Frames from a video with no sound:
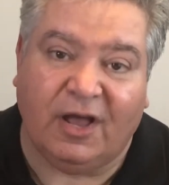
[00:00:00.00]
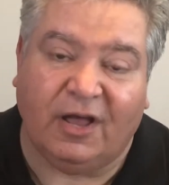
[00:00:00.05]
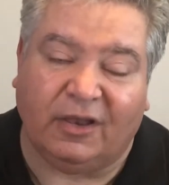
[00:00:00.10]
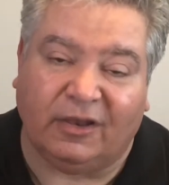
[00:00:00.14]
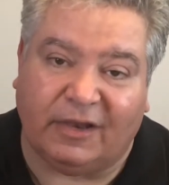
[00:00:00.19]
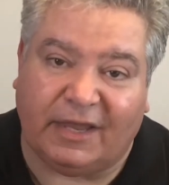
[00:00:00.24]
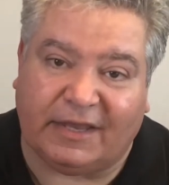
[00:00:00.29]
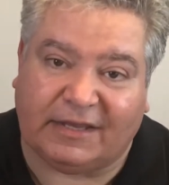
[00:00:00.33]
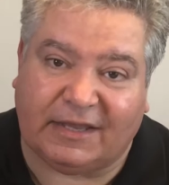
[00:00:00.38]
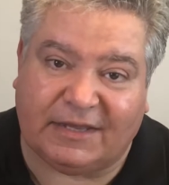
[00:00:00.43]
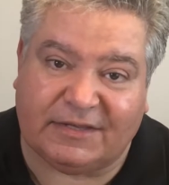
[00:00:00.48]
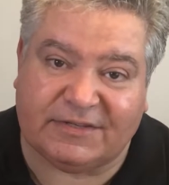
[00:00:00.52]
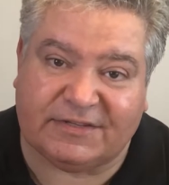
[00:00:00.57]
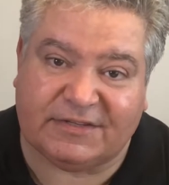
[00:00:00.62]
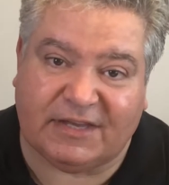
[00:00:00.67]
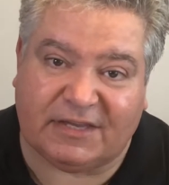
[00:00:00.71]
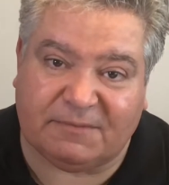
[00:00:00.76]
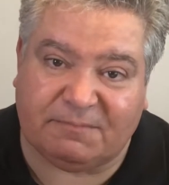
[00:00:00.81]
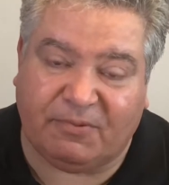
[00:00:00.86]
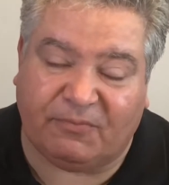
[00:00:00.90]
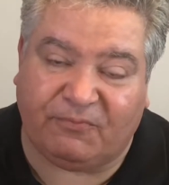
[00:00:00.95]
Like I
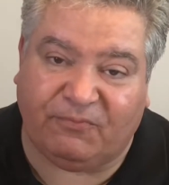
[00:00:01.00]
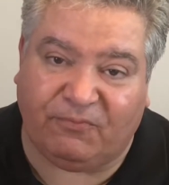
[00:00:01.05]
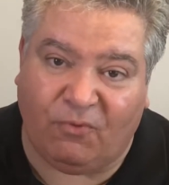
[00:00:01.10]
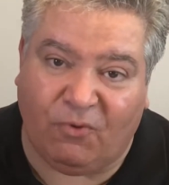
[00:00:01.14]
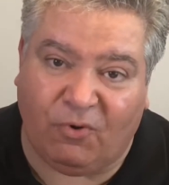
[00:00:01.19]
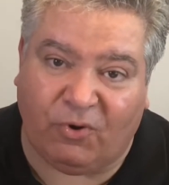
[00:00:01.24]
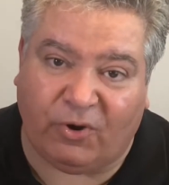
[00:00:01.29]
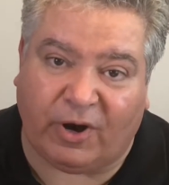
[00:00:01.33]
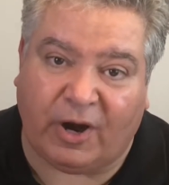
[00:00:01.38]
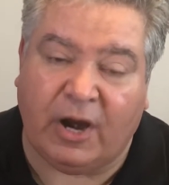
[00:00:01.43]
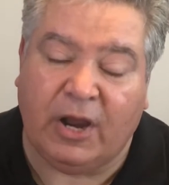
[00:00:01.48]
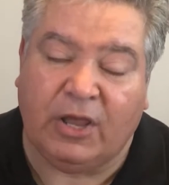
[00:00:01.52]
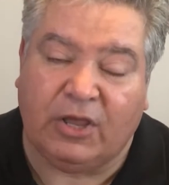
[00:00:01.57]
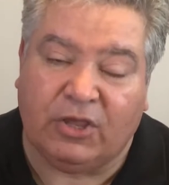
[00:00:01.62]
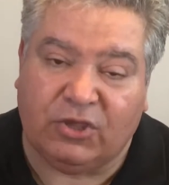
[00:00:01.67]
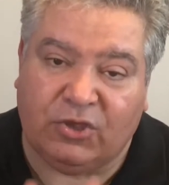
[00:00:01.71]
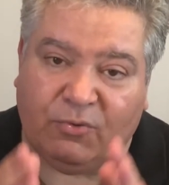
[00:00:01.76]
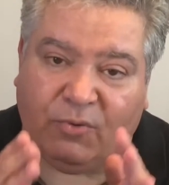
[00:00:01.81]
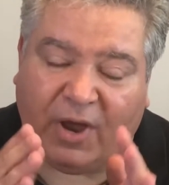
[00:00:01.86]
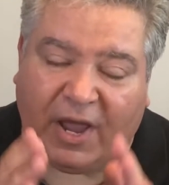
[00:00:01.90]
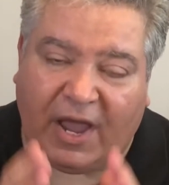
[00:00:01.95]
said before,
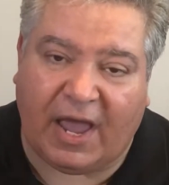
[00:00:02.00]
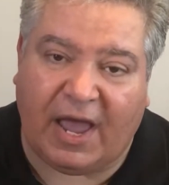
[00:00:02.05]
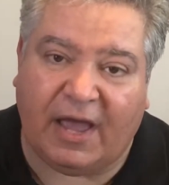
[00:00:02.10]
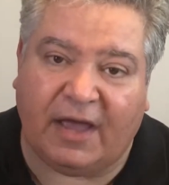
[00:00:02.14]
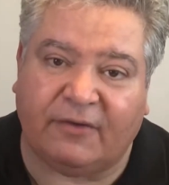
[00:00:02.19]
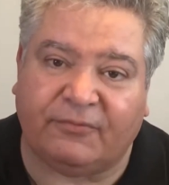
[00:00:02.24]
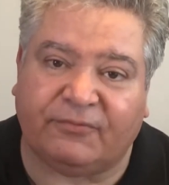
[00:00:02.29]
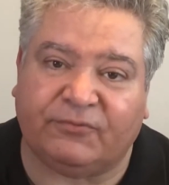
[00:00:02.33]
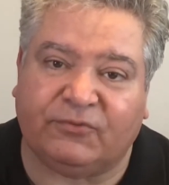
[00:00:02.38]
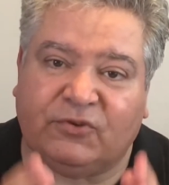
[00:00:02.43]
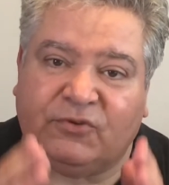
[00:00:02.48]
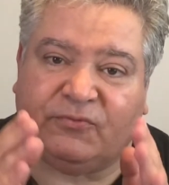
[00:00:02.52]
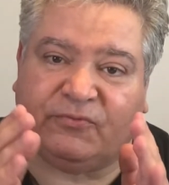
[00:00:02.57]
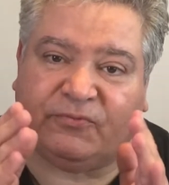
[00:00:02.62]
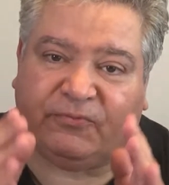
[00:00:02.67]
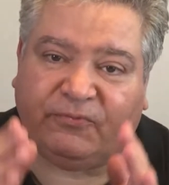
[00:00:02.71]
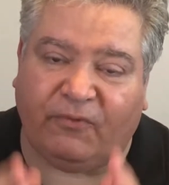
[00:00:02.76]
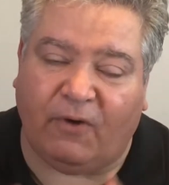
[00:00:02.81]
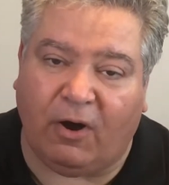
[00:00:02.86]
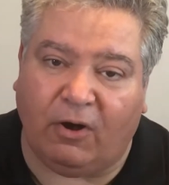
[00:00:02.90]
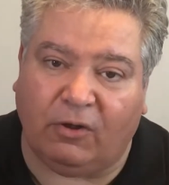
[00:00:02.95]
you have to
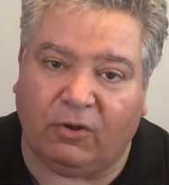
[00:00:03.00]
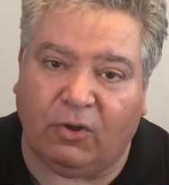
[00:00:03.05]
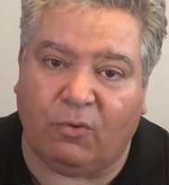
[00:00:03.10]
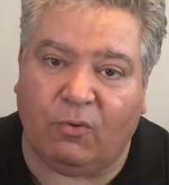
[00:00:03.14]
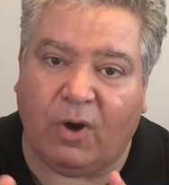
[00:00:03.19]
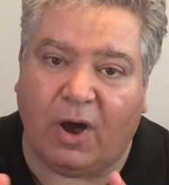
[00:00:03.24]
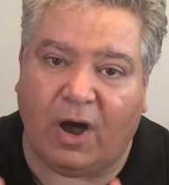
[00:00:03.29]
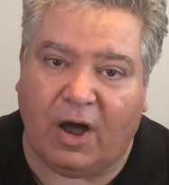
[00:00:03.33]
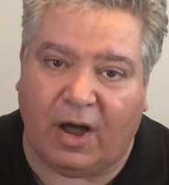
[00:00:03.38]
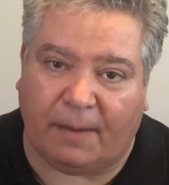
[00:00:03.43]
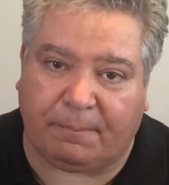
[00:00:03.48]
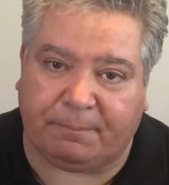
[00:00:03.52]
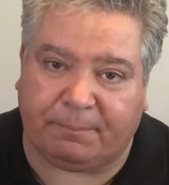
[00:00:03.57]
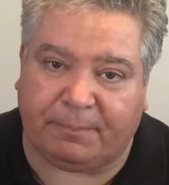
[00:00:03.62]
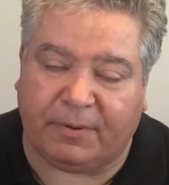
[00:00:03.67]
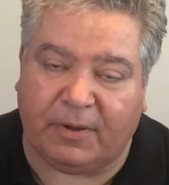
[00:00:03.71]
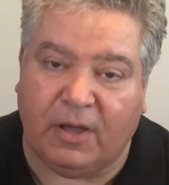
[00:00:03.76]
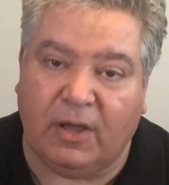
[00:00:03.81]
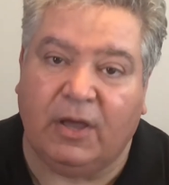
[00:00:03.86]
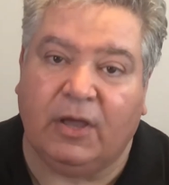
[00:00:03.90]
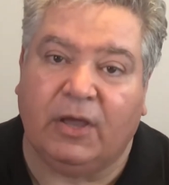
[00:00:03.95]
follow
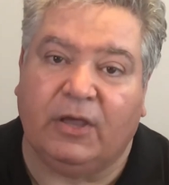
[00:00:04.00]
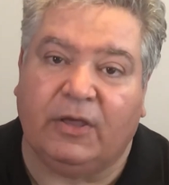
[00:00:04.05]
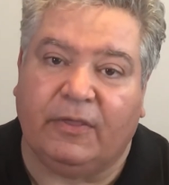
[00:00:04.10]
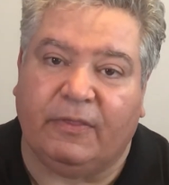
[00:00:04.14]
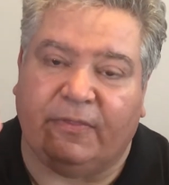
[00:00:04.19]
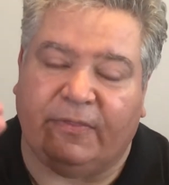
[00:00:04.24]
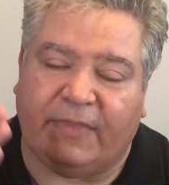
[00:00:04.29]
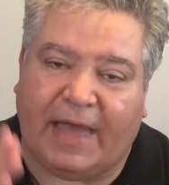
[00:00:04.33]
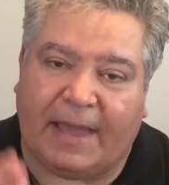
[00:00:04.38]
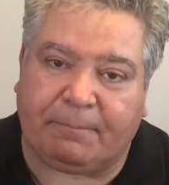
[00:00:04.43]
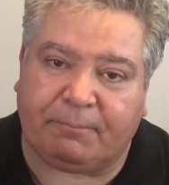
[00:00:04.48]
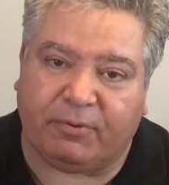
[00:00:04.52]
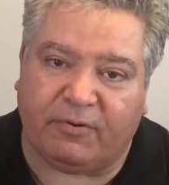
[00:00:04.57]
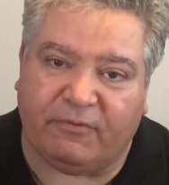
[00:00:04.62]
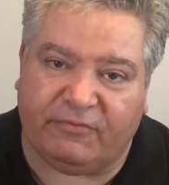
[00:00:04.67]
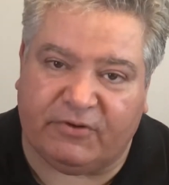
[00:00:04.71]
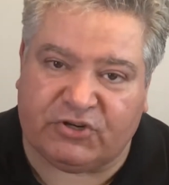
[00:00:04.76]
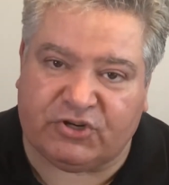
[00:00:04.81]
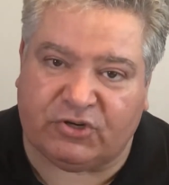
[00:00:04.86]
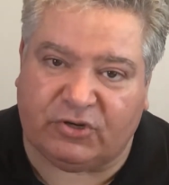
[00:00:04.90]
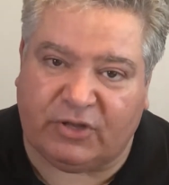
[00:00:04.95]
up that
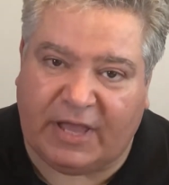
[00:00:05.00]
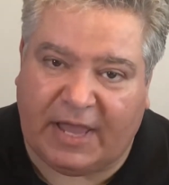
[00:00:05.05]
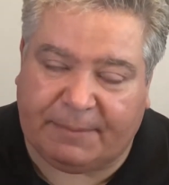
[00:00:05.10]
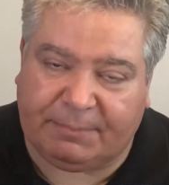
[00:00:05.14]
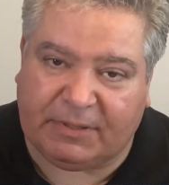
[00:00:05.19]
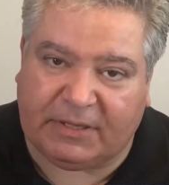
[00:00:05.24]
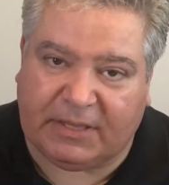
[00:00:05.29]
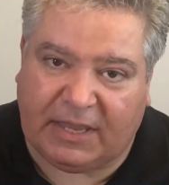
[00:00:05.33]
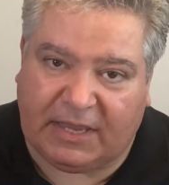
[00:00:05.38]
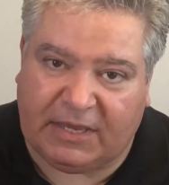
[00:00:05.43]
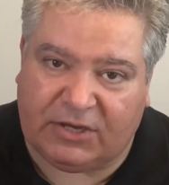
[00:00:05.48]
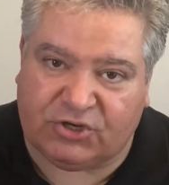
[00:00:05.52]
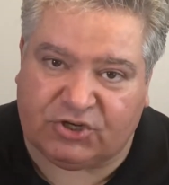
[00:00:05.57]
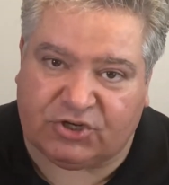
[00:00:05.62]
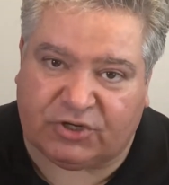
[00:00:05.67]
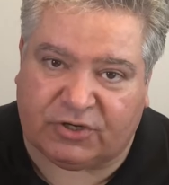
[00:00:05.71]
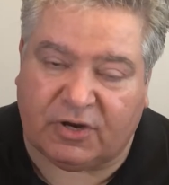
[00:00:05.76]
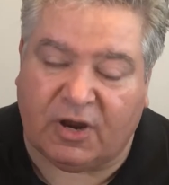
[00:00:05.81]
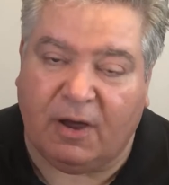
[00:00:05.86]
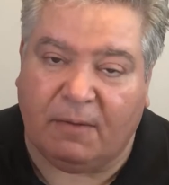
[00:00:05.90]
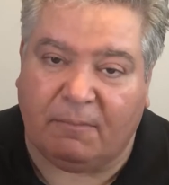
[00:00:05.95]
provisional
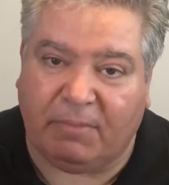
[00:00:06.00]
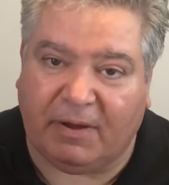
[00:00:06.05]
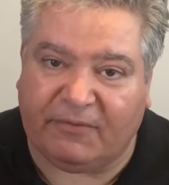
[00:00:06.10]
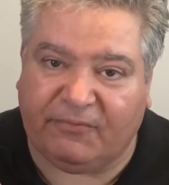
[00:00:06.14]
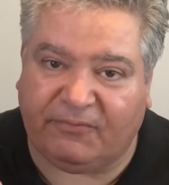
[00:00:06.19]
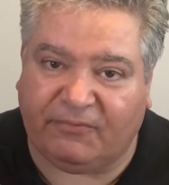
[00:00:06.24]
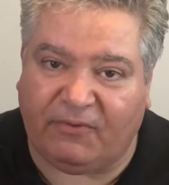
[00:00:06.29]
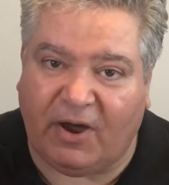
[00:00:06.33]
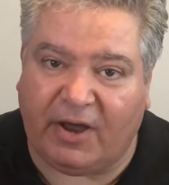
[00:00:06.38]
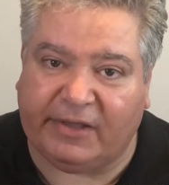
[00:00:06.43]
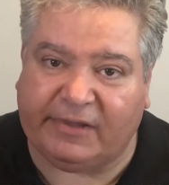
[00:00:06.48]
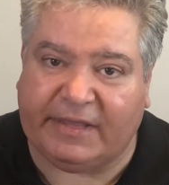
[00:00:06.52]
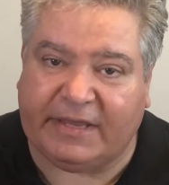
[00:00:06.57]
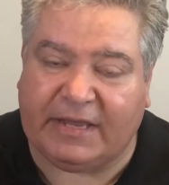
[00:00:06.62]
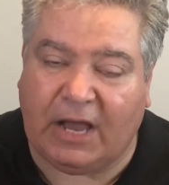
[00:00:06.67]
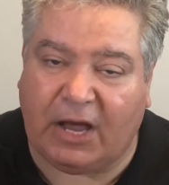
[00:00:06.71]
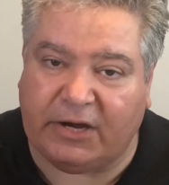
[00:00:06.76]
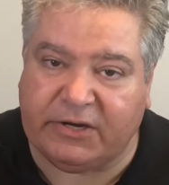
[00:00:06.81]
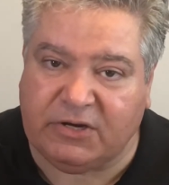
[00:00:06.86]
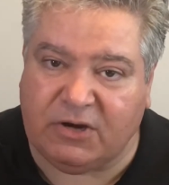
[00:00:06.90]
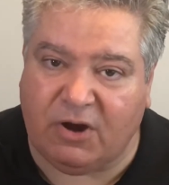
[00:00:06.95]
application by filing
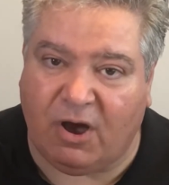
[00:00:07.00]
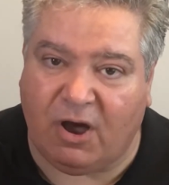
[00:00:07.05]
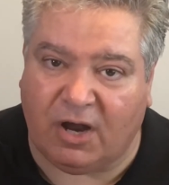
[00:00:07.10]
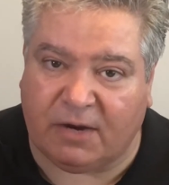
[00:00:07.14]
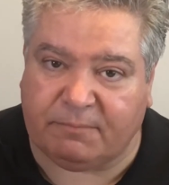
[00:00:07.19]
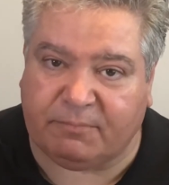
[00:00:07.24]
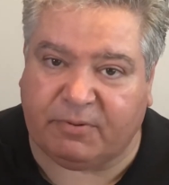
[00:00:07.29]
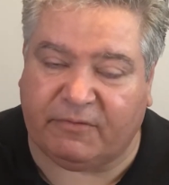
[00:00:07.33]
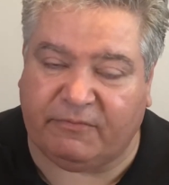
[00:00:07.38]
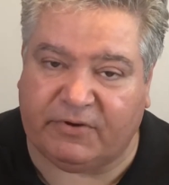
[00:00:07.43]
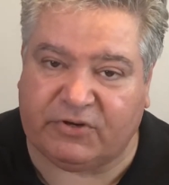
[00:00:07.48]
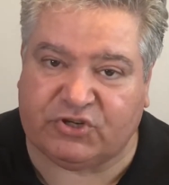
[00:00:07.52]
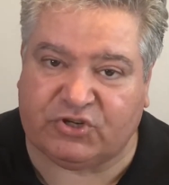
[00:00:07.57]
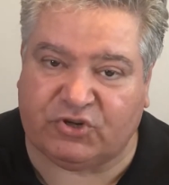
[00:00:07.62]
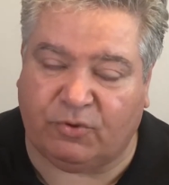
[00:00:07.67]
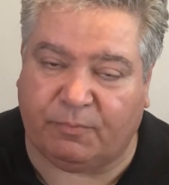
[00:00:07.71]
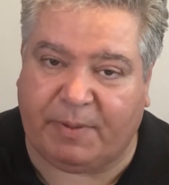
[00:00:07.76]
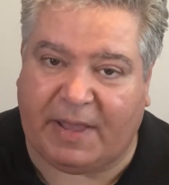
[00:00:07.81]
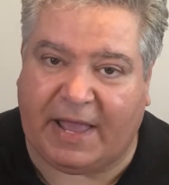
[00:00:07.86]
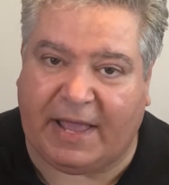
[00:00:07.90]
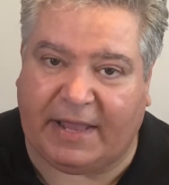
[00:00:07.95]
a non-provisional
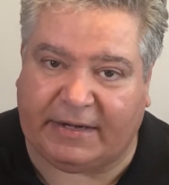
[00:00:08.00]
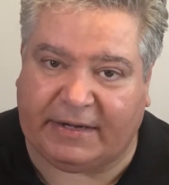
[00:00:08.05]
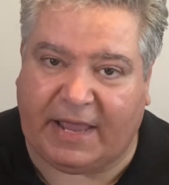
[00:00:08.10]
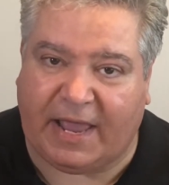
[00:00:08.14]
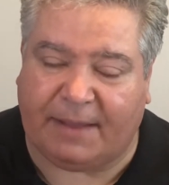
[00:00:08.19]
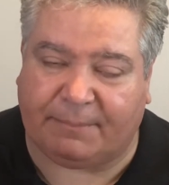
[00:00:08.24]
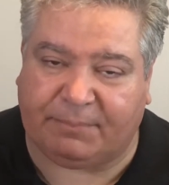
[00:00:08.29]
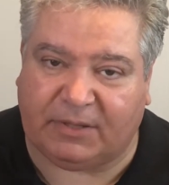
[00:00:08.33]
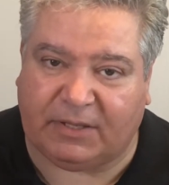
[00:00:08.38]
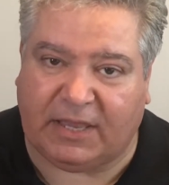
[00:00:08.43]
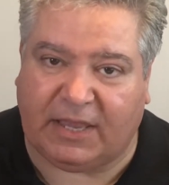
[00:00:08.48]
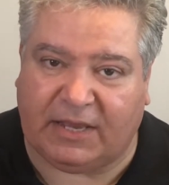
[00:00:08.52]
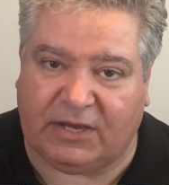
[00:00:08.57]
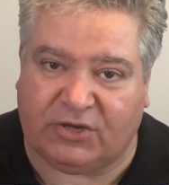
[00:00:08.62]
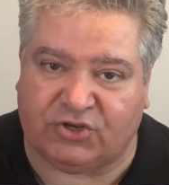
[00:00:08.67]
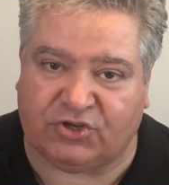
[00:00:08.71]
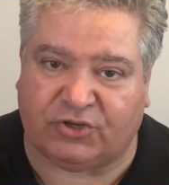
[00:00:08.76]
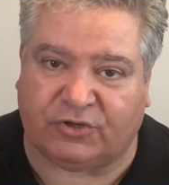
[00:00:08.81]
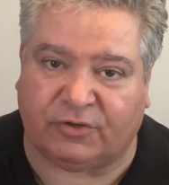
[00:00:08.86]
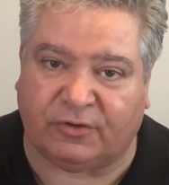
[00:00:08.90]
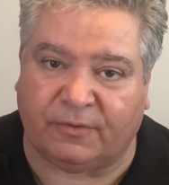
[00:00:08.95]
patent
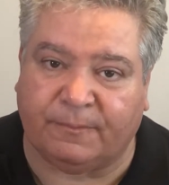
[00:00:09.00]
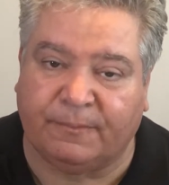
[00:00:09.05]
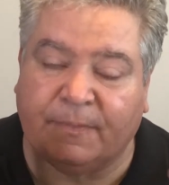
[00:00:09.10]
application.